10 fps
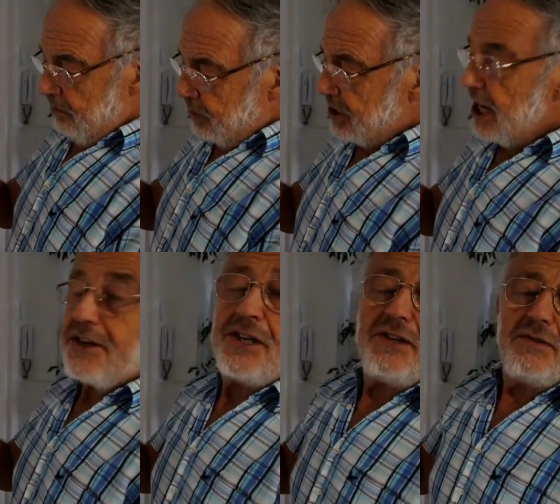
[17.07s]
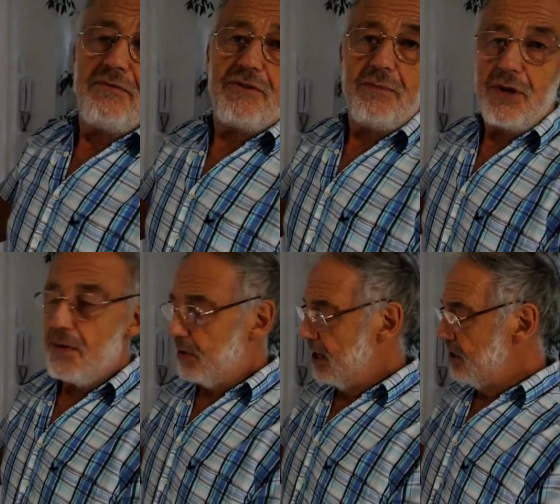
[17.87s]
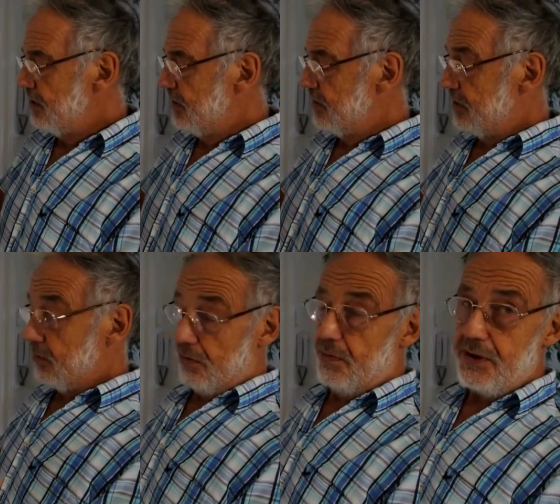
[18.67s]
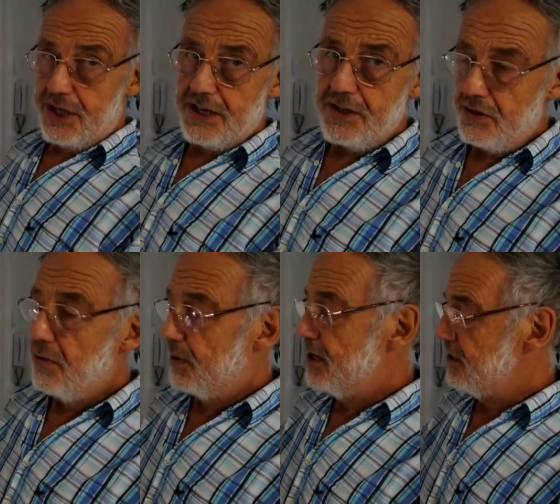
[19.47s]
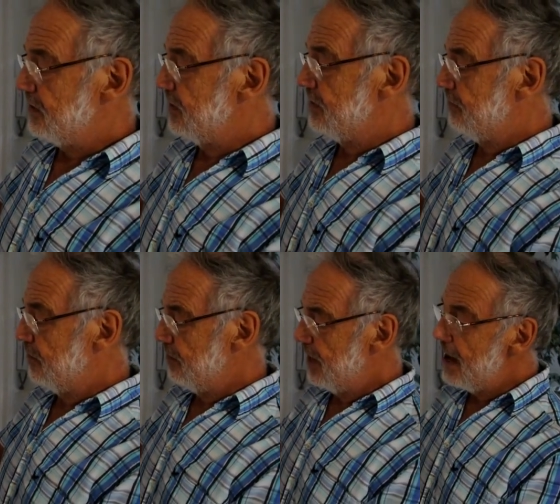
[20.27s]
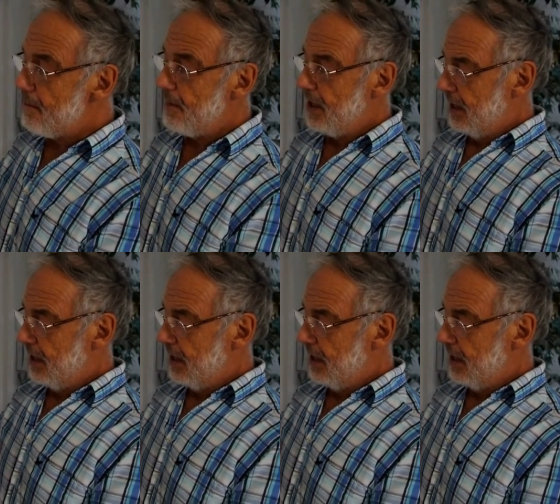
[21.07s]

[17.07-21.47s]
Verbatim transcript: protecting them from the operating system or protecting the operating system from them